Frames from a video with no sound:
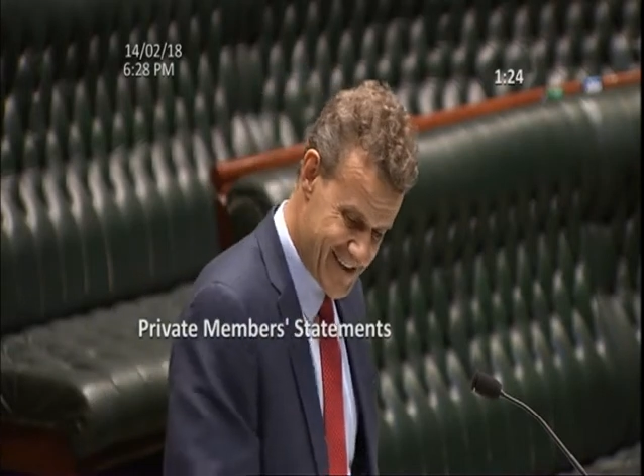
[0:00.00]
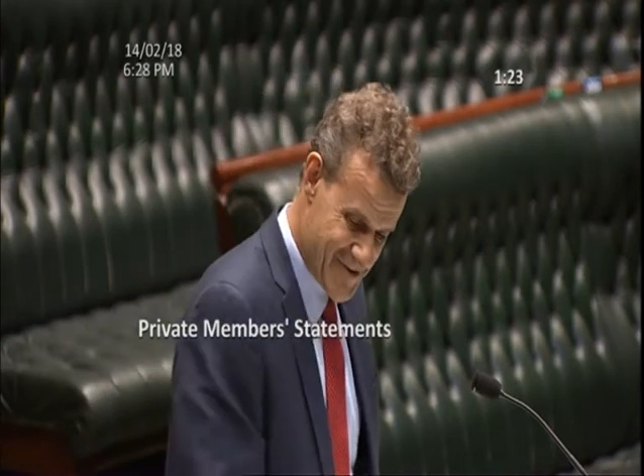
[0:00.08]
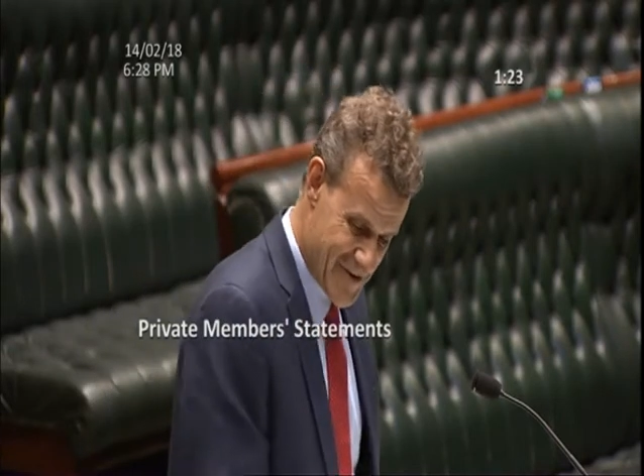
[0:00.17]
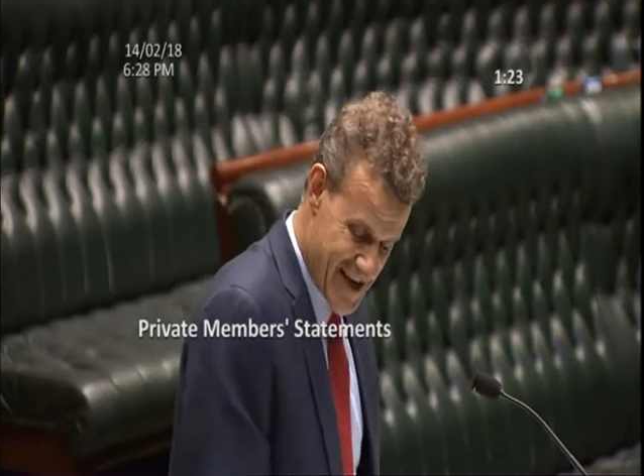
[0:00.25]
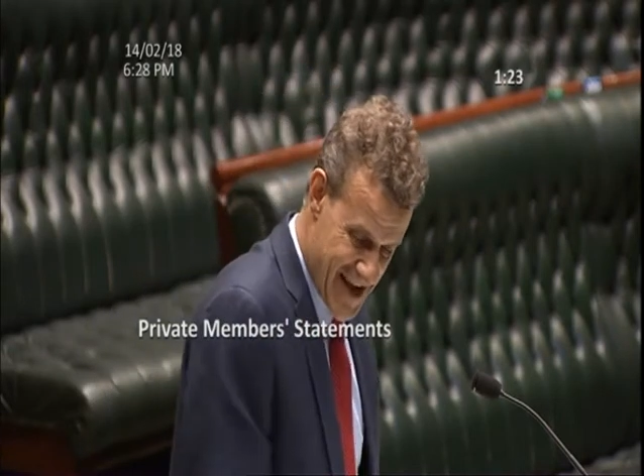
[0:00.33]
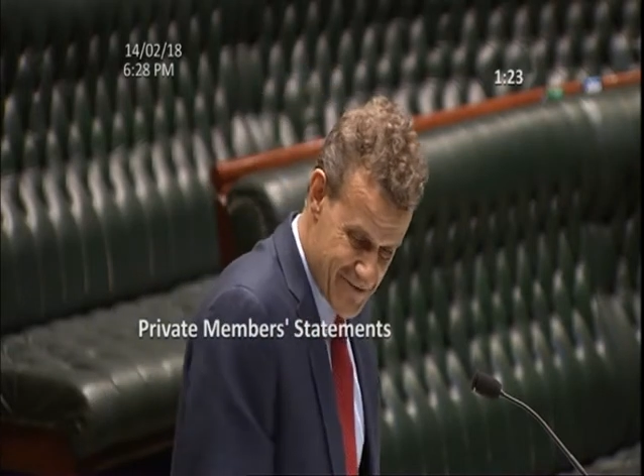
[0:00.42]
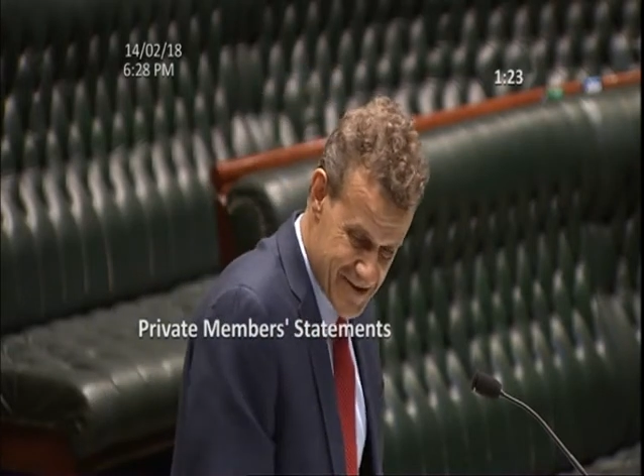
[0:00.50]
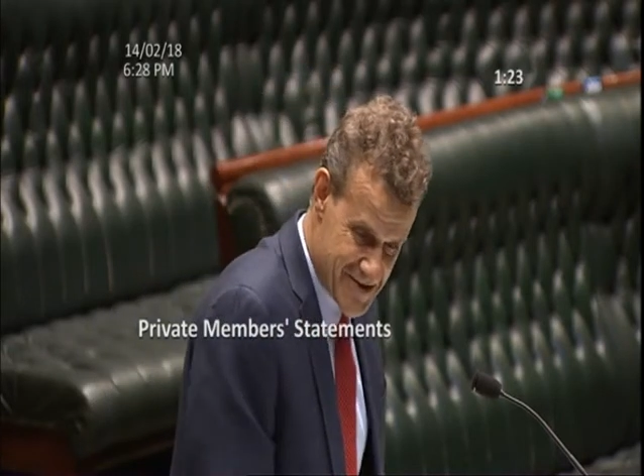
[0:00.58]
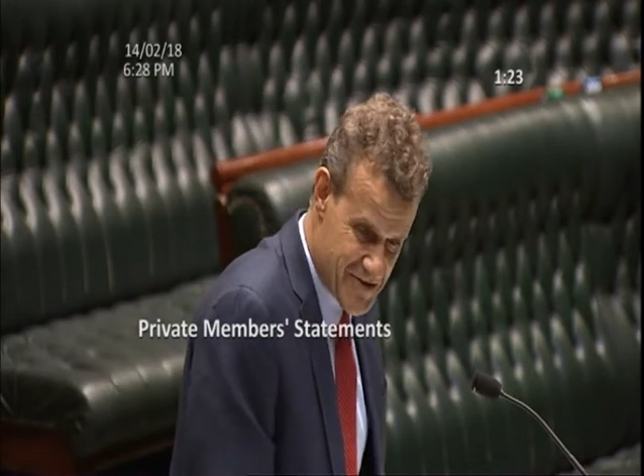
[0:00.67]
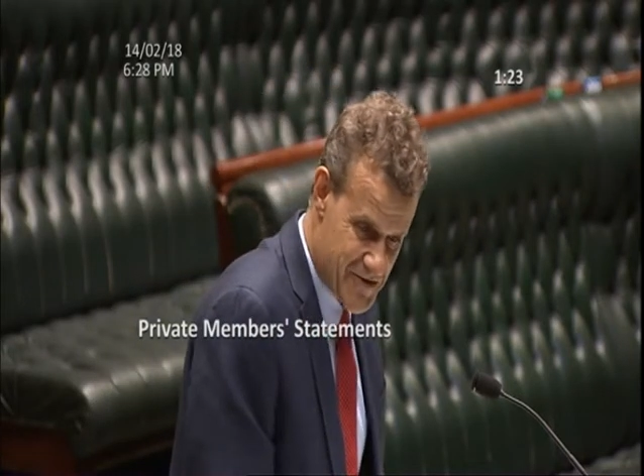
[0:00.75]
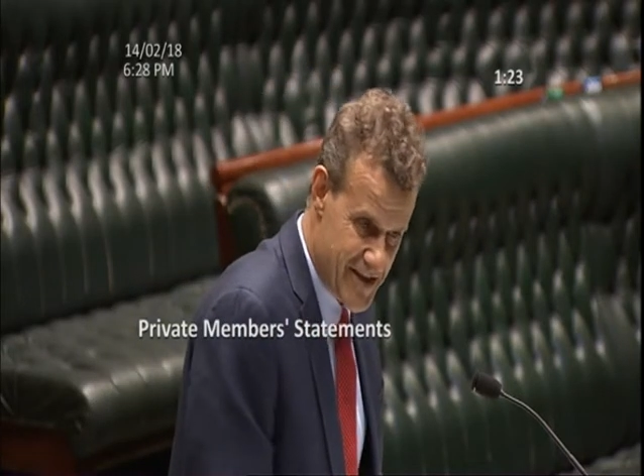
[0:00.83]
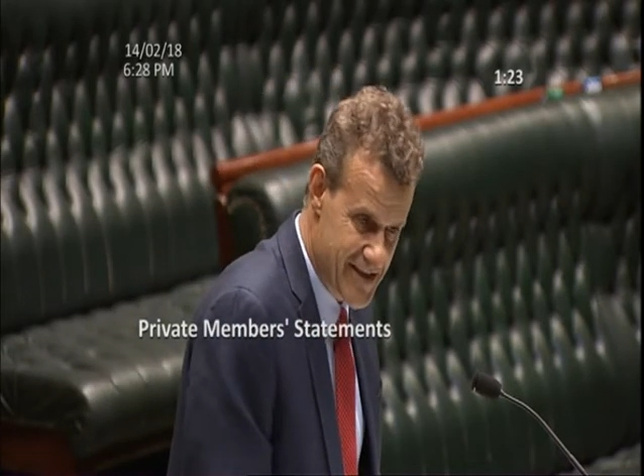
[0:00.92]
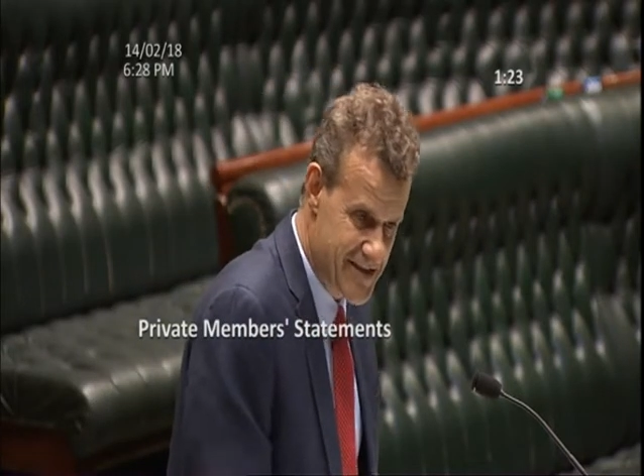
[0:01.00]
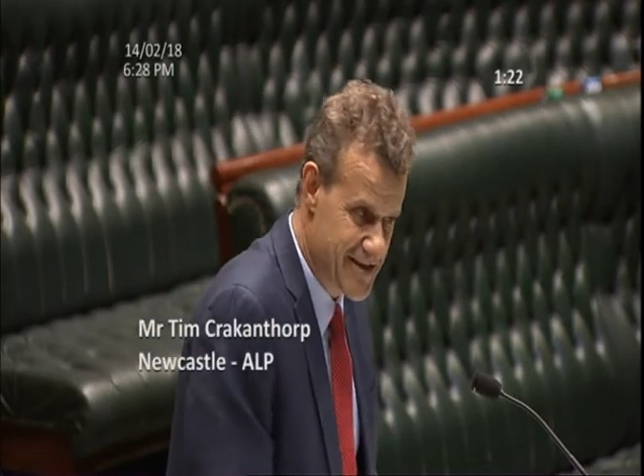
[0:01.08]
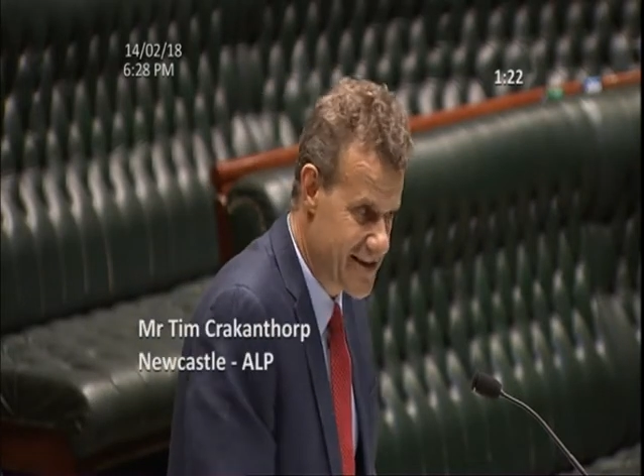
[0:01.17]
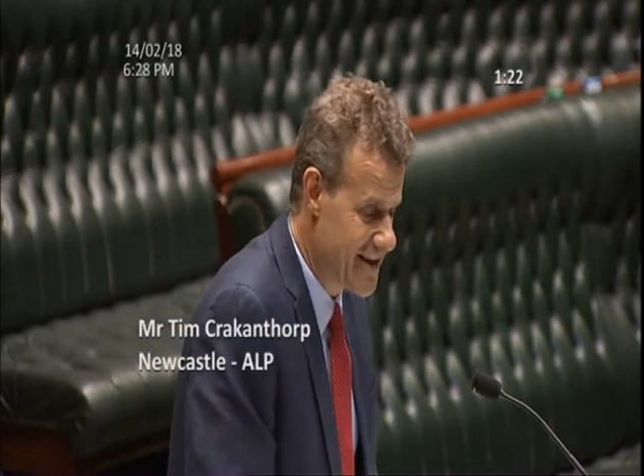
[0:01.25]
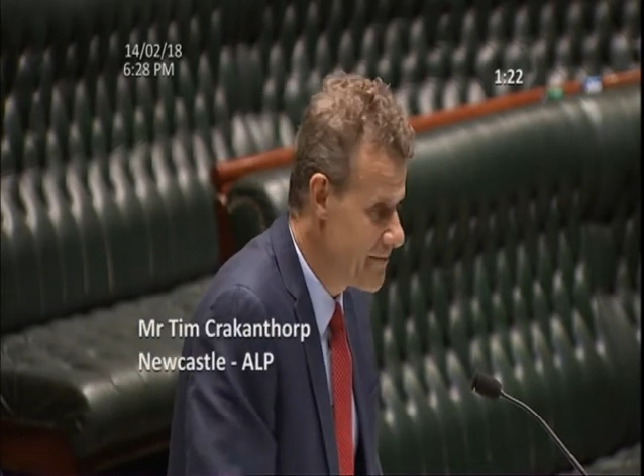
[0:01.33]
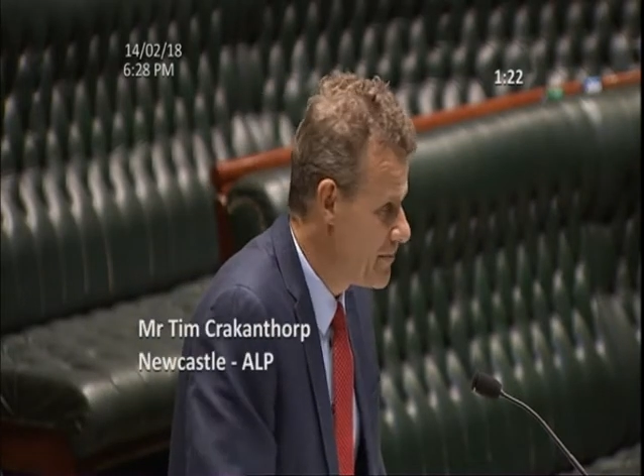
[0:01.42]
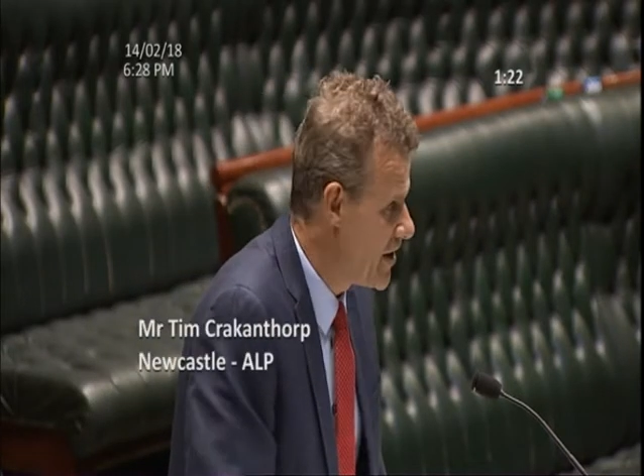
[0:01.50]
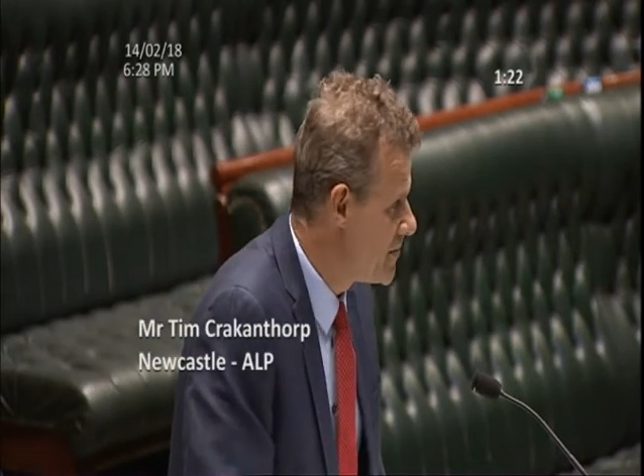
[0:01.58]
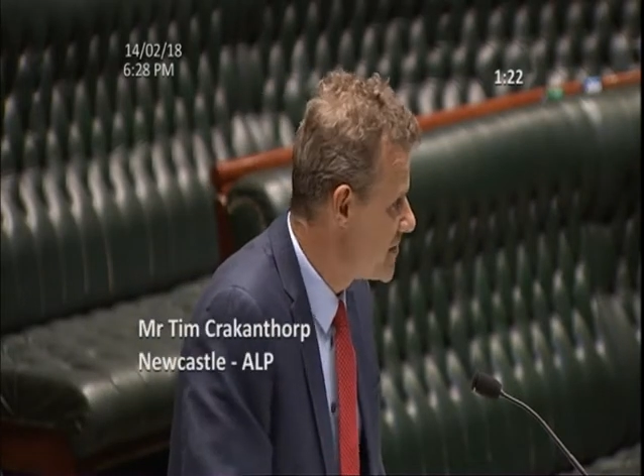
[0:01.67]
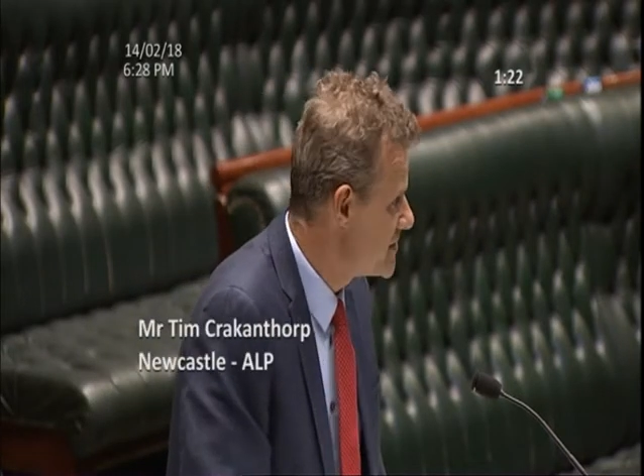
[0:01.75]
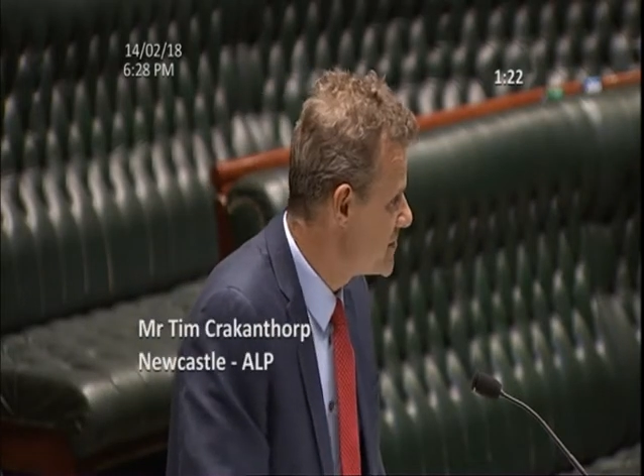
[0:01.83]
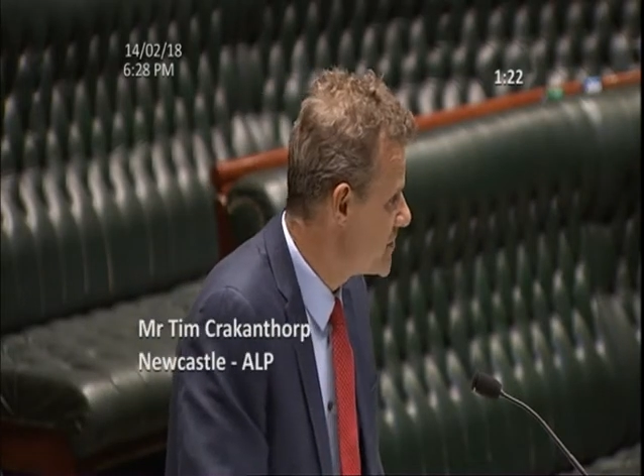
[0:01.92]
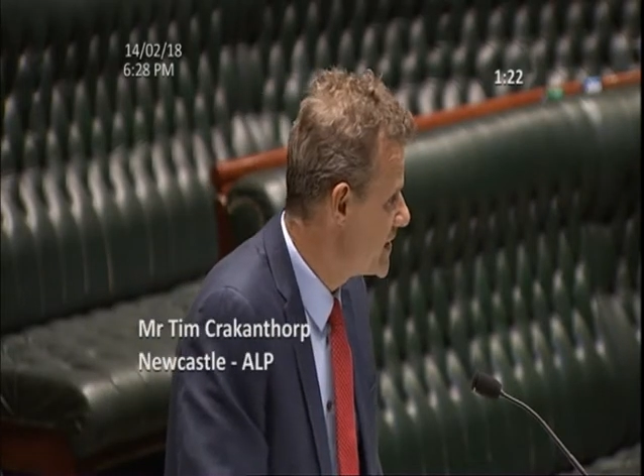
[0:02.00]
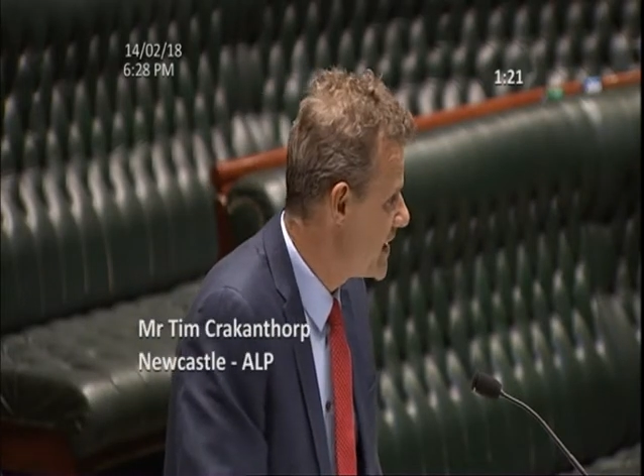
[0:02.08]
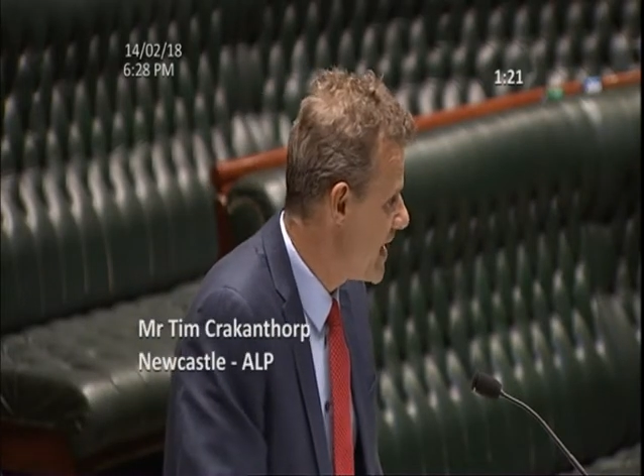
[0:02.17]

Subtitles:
We have a street, Beaumont Street,